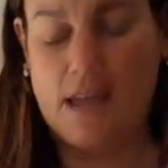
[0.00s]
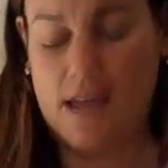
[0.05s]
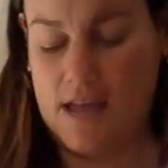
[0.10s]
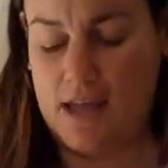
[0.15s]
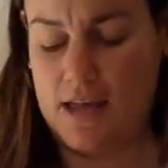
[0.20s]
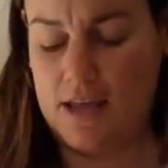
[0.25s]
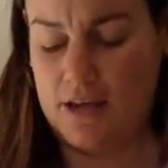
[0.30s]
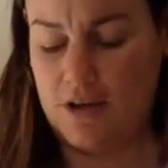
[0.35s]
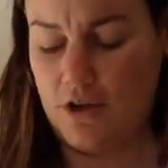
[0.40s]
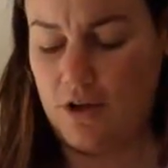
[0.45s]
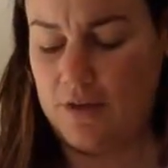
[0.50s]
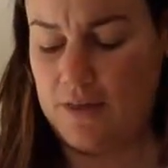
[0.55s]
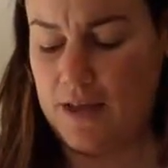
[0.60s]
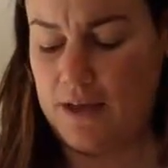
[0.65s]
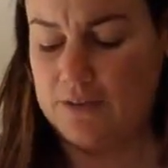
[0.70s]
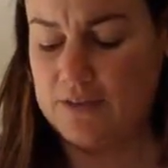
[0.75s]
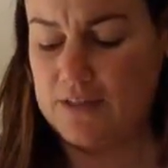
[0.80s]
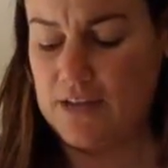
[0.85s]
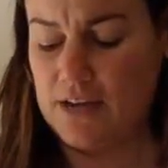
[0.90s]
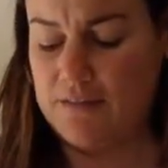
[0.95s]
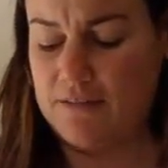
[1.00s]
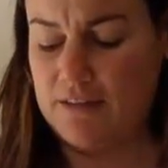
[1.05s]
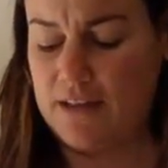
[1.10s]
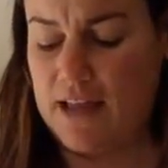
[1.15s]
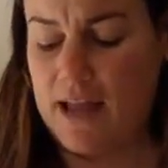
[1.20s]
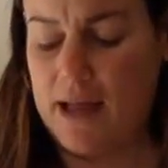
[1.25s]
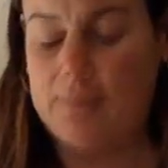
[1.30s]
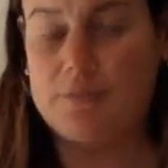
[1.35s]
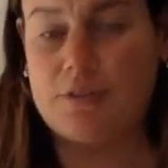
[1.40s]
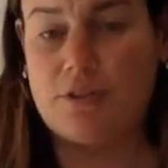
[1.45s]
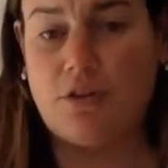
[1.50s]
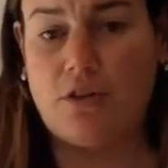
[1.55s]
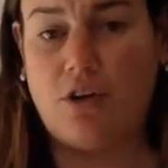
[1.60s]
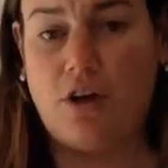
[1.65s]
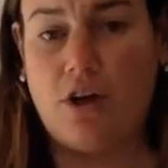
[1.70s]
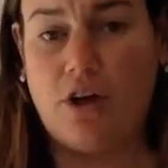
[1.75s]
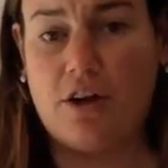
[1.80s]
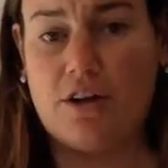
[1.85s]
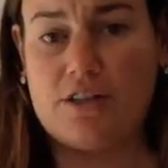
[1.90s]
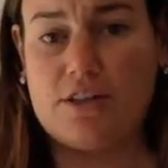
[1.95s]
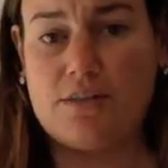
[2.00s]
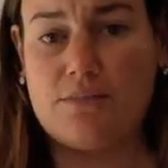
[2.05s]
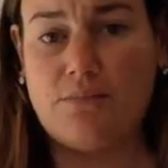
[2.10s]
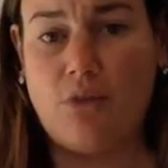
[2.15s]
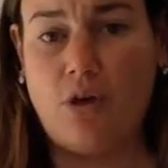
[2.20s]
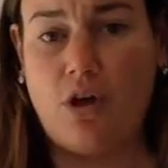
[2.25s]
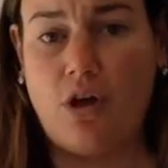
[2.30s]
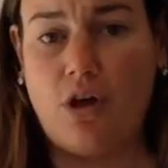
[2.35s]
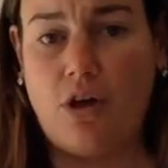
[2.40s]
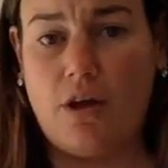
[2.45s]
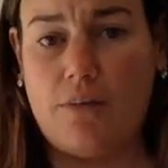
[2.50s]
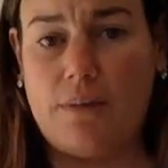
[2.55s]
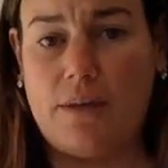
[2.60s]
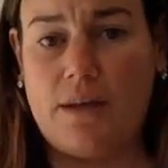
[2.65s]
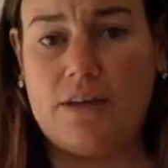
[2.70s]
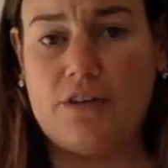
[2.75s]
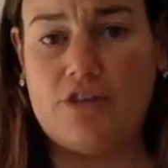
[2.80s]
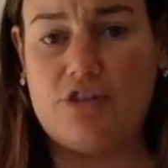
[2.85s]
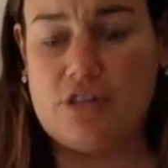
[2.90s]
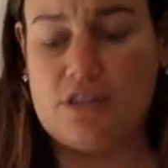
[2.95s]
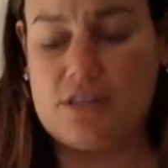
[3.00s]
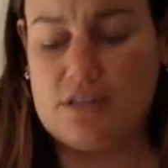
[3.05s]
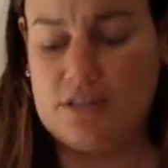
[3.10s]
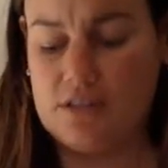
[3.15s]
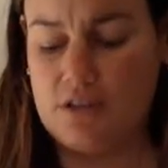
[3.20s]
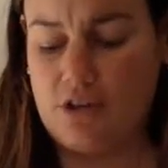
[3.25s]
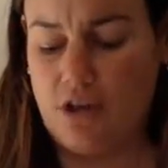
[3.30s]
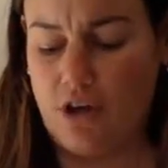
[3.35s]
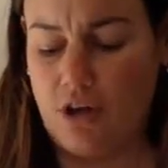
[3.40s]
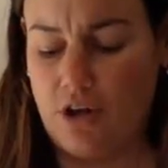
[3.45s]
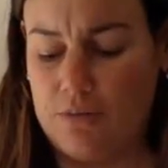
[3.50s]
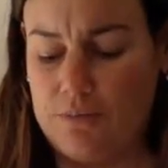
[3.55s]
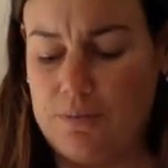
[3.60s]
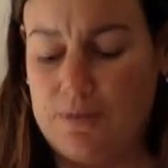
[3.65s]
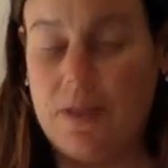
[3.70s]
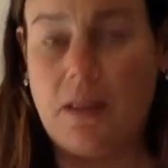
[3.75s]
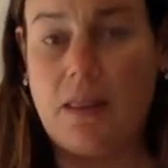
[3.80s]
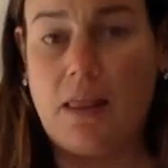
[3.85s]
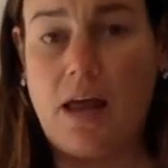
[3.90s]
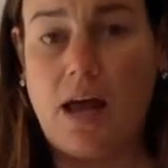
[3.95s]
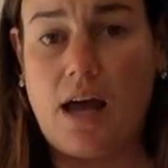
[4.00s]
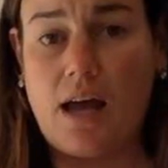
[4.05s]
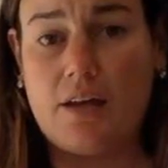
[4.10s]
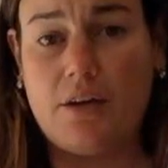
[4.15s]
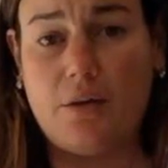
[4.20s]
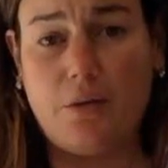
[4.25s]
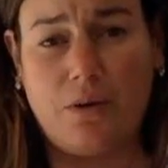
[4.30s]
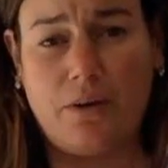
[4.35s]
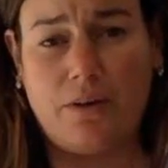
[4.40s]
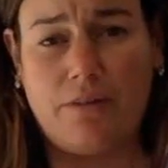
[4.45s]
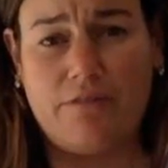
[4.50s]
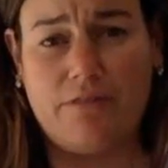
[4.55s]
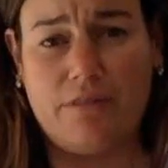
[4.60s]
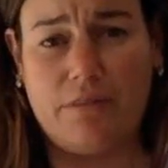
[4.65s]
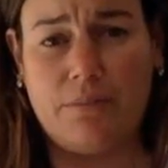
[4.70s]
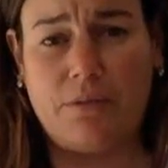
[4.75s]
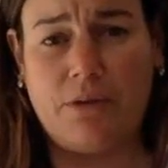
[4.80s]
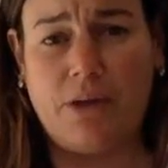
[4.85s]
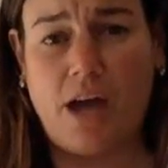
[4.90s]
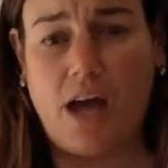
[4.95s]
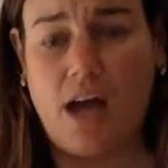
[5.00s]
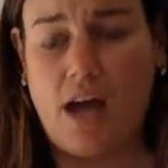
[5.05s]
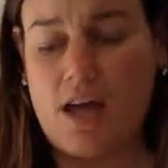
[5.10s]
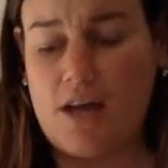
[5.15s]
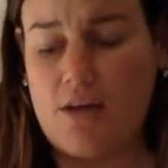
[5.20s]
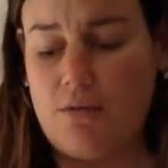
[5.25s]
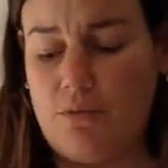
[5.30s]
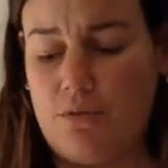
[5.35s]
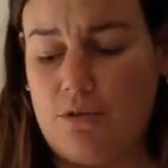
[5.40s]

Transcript: and on the outside of the capsule are small appendages called pili or fimbriae,